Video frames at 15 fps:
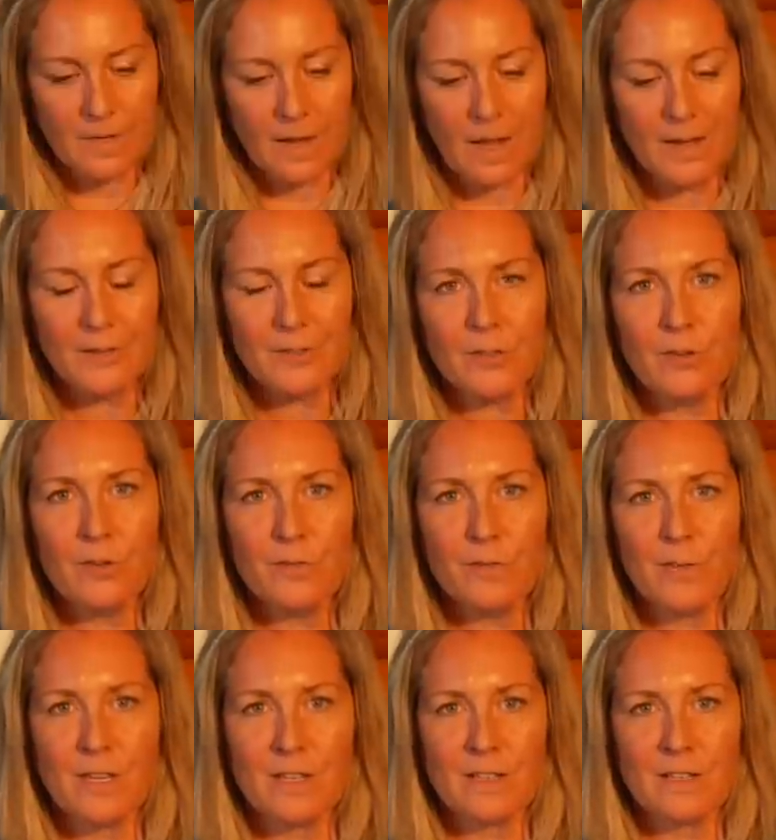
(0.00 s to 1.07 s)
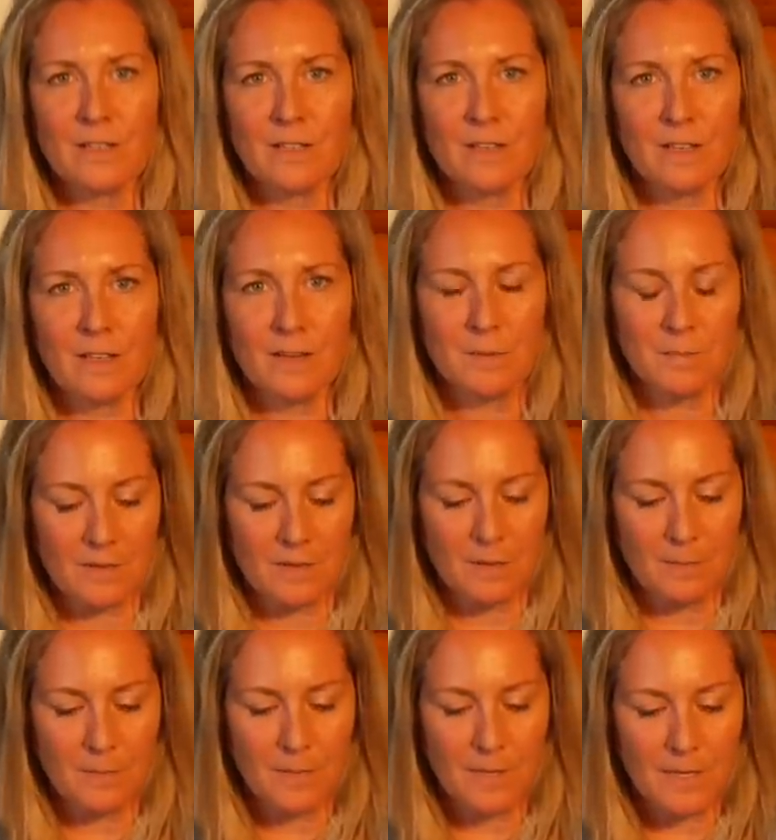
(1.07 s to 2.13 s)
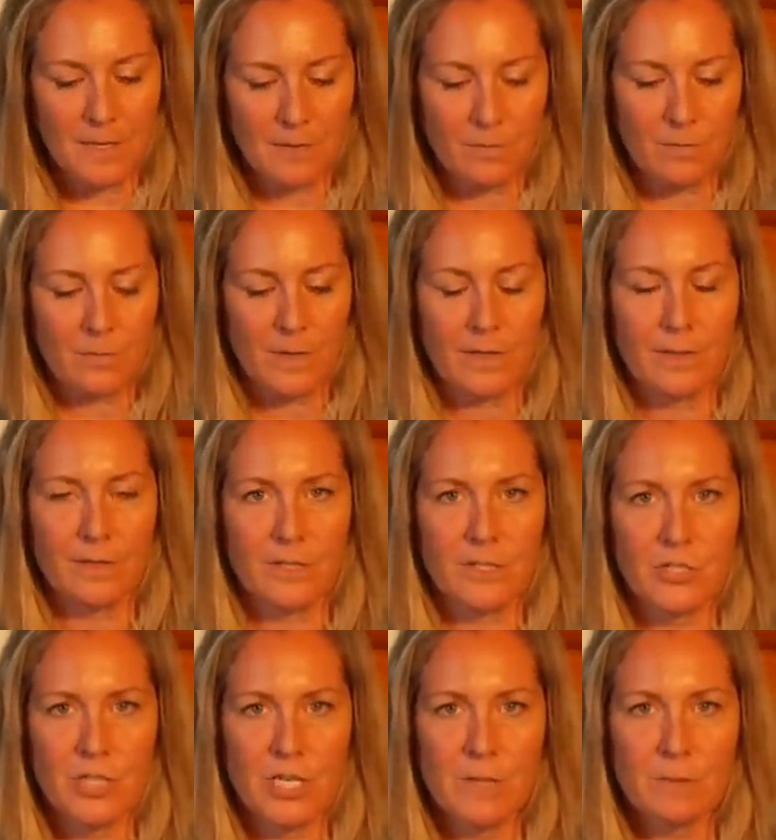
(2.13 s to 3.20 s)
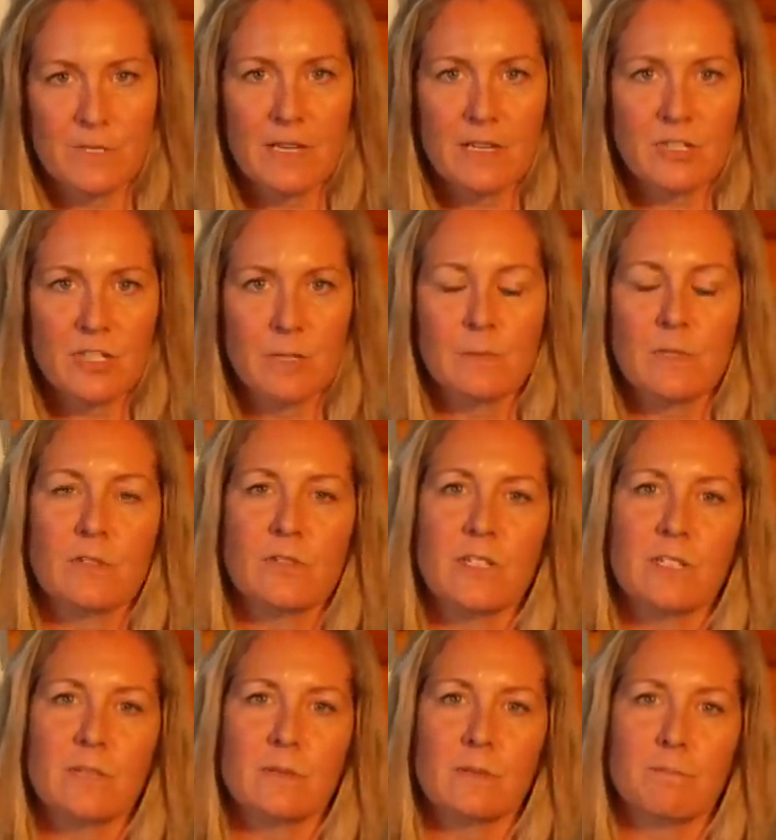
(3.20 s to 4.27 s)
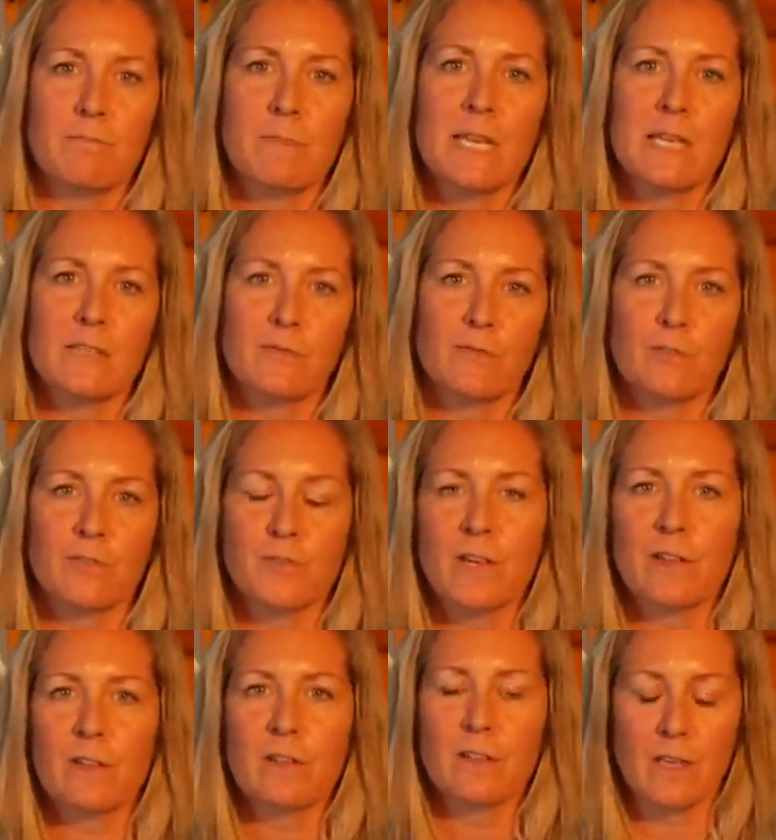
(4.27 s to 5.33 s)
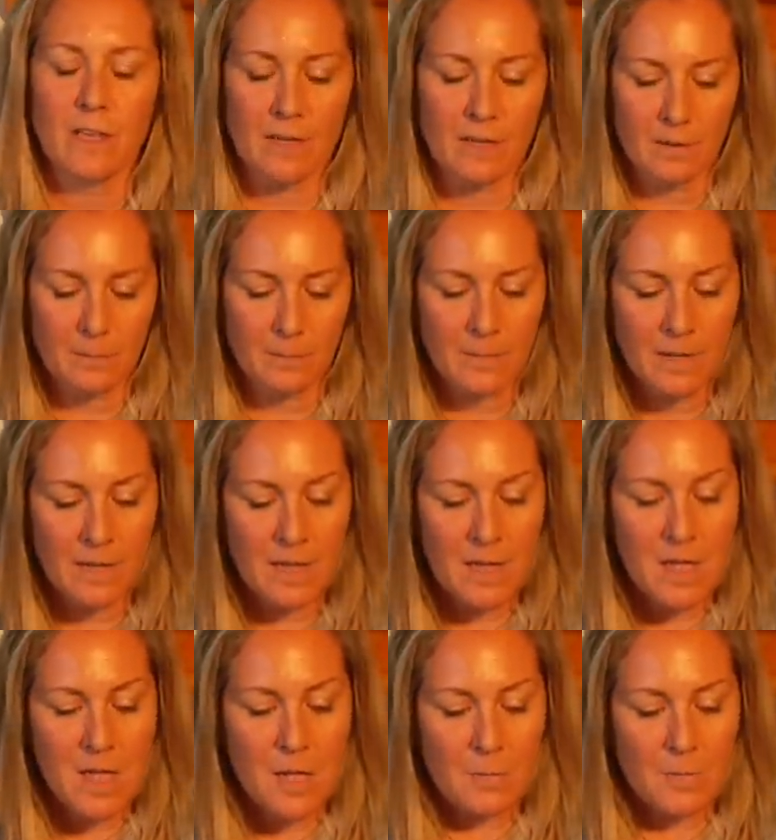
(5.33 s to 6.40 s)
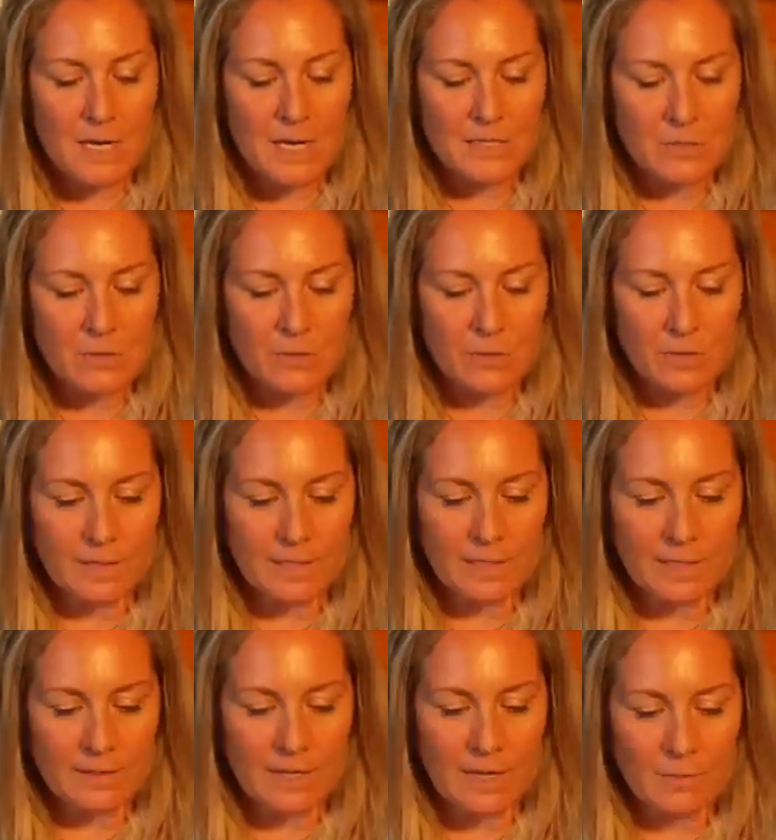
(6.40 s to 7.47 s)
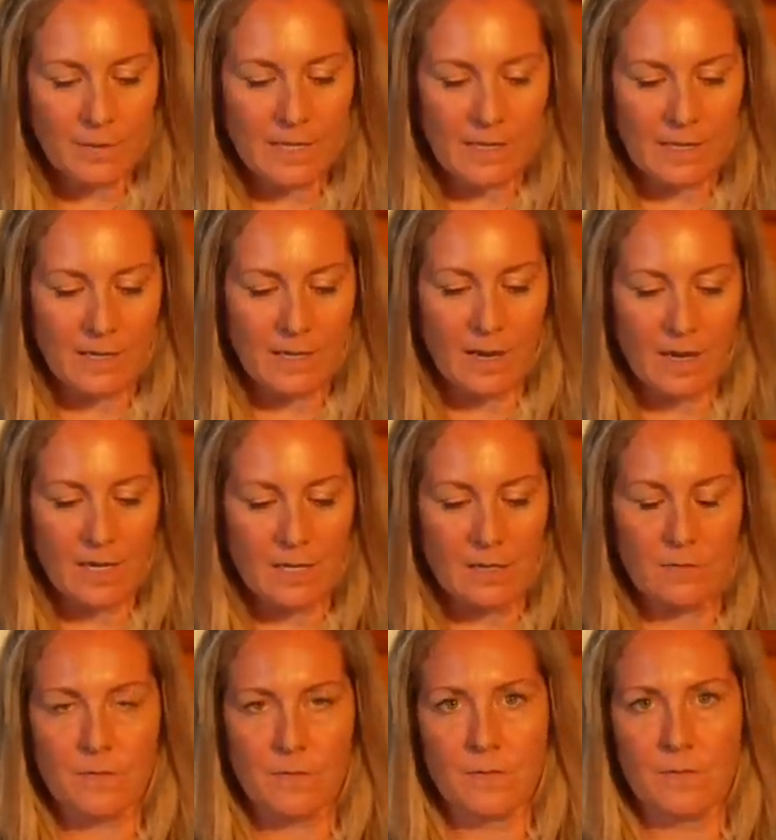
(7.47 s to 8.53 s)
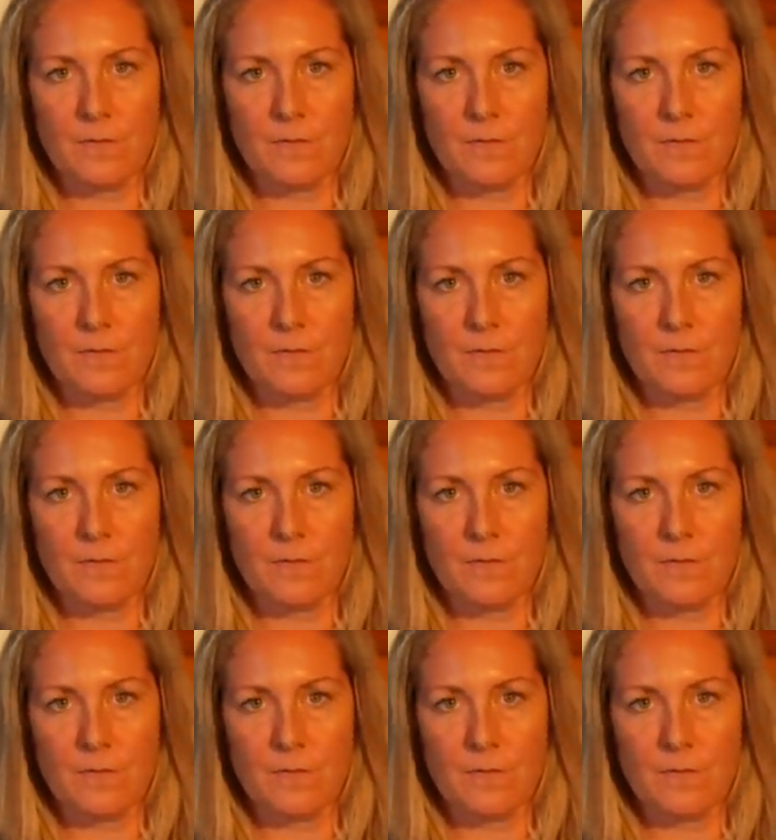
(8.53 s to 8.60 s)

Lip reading: I don't know if you can compete with Jeeps. Like, Jeeps are just meant for trail. But I do think that we can kind of